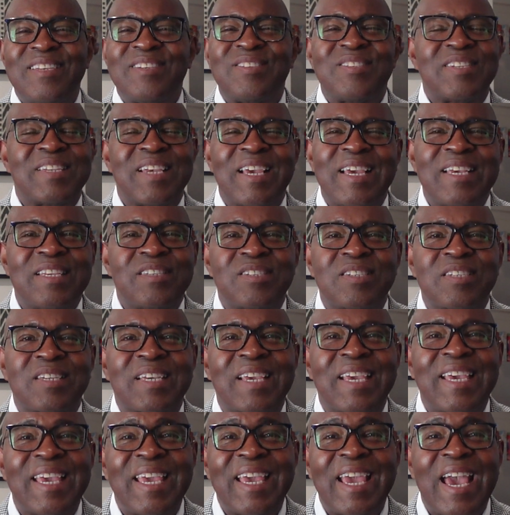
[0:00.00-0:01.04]
it's, it's a
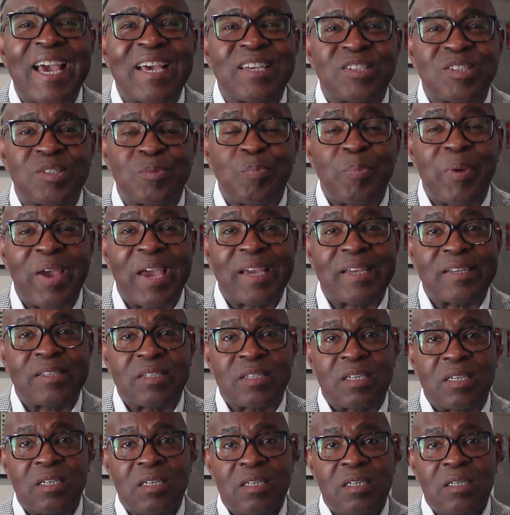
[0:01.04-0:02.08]
key
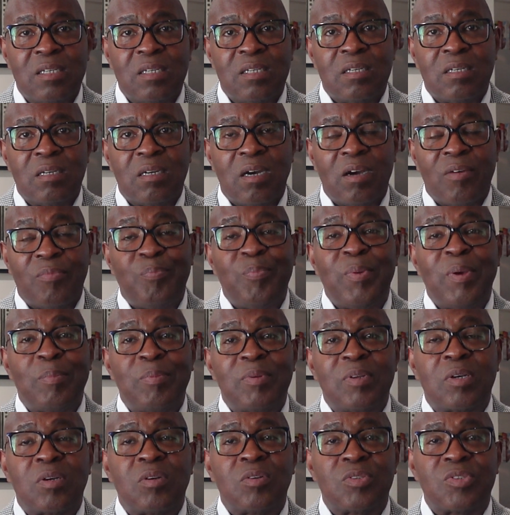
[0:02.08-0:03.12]
aspect of
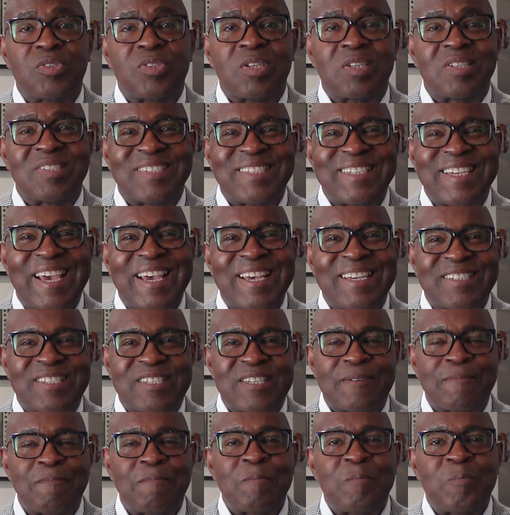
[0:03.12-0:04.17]
biblical
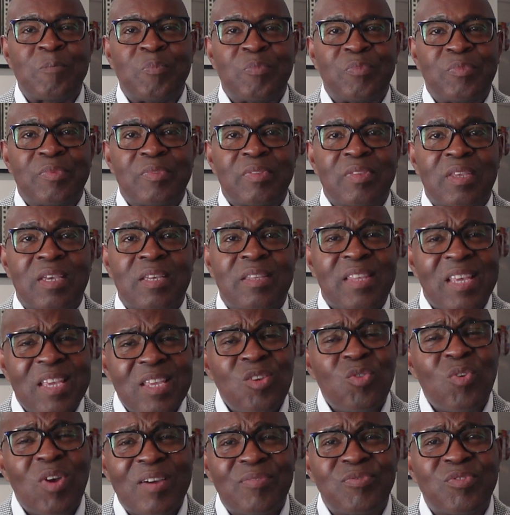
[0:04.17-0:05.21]
success.
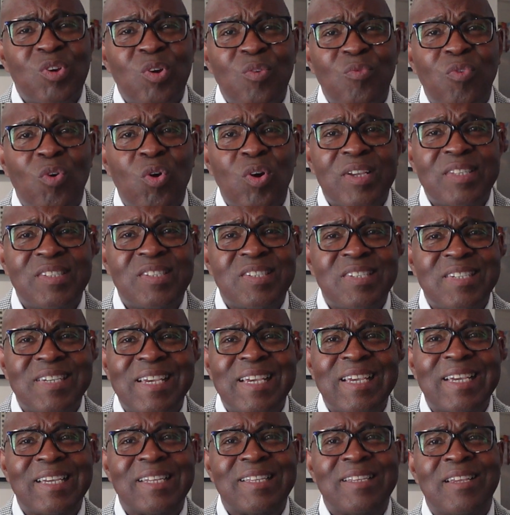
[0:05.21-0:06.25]
Then you have to avoid
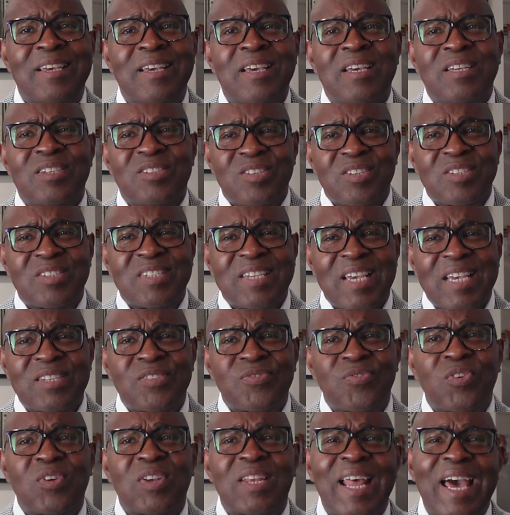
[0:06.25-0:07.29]
sin.
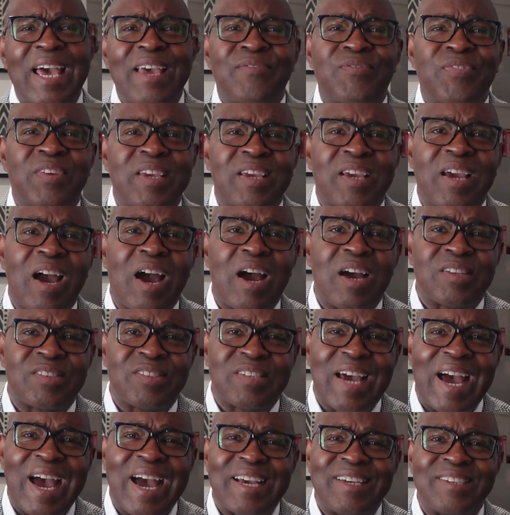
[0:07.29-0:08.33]
Successful life in
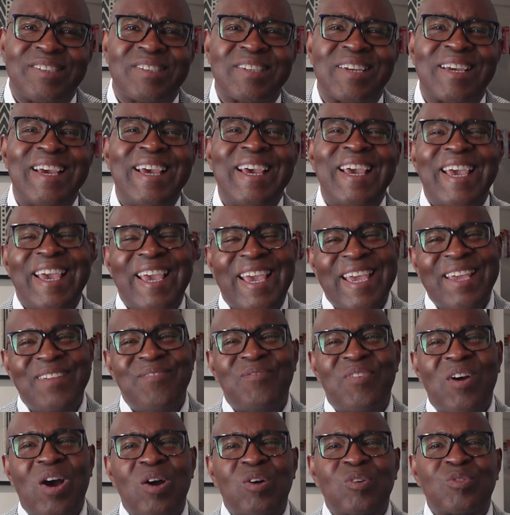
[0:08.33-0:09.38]
God's eyes
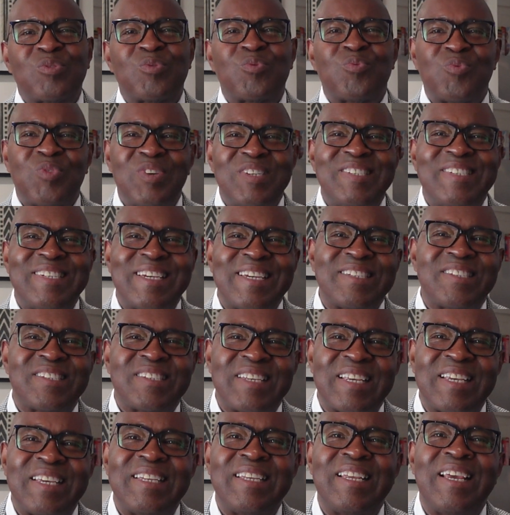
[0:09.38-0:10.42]
involves
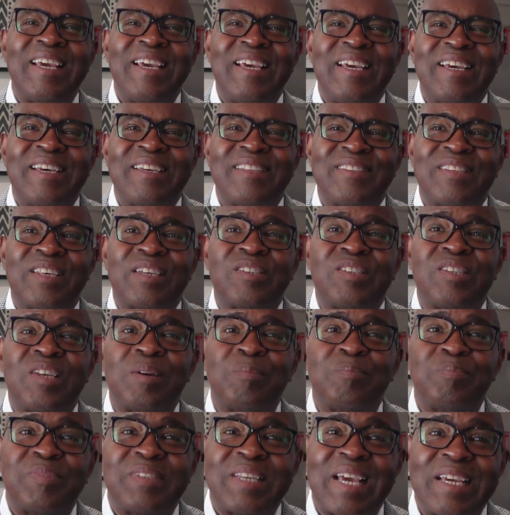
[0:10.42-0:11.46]
resisting the
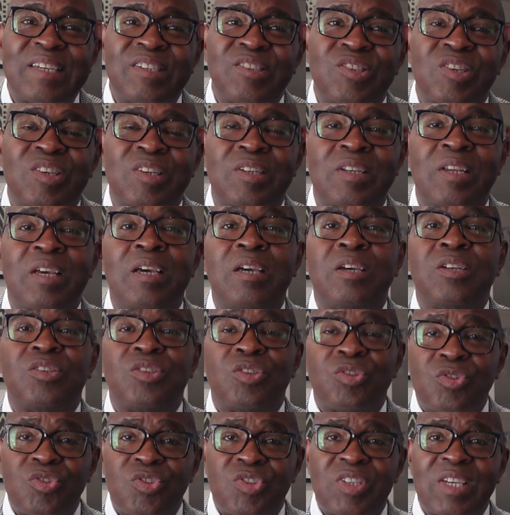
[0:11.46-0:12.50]
temptation
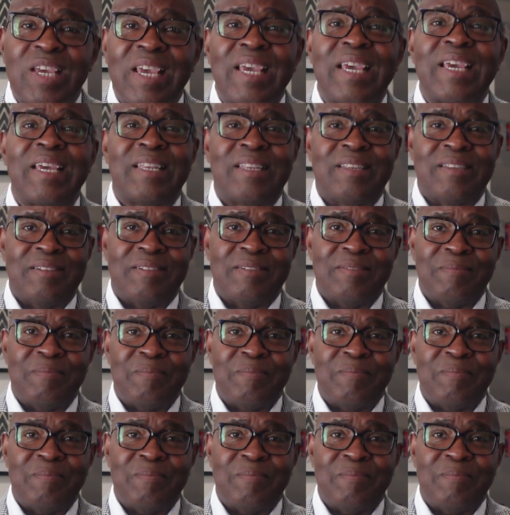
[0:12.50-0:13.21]
to sin.